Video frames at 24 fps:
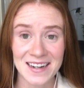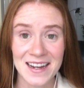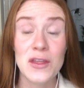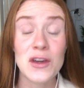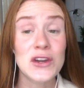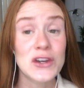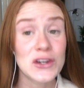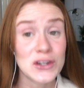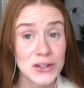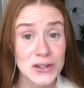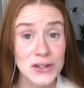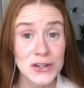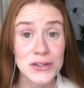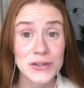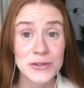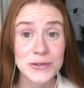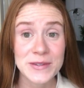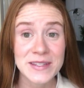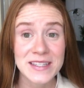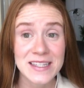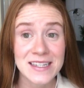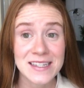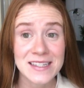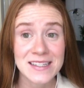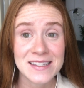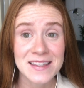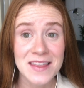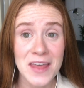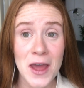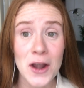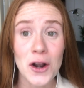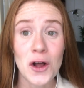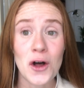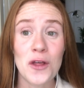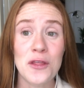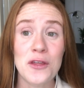The good news is
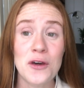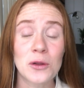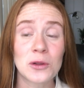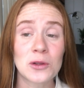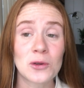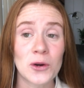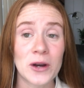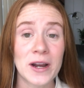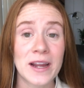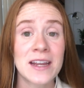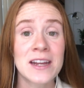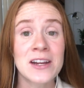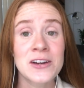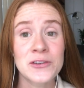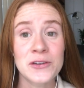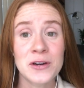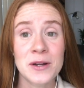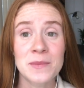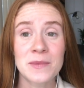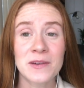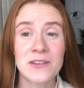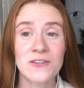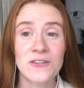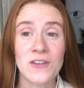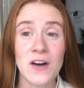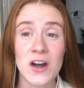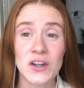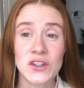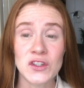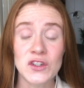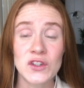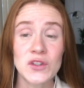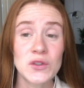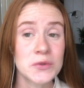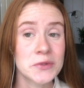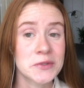that although Laura Ingraham and Fox
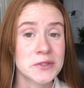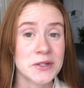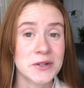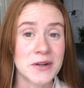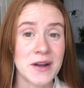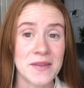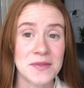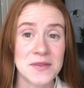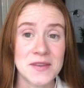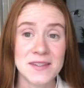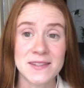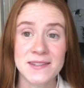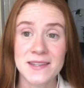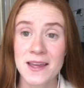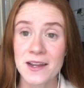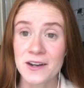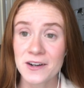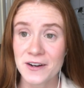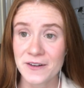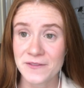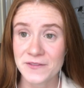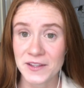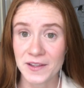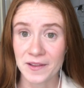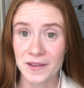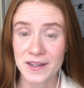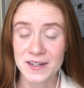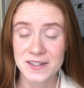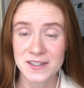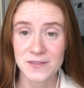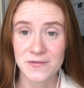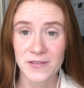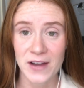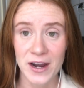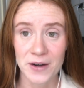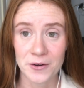News are at the center of the
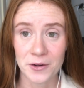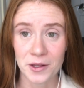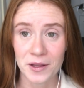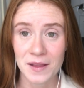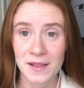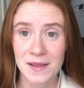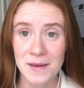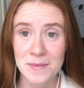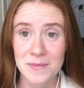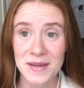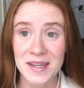latest viral clip,